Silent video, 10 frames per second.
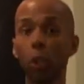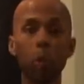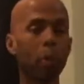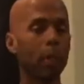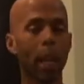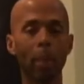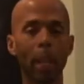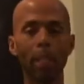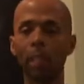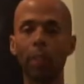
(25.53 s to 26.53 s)
gurus like
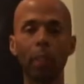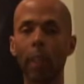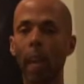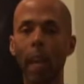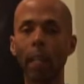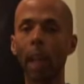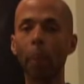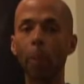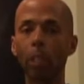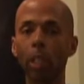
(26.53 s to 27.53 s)
myself have not had an
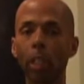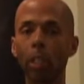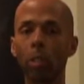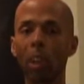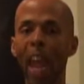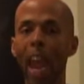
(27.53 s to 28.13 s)
opportunity to do.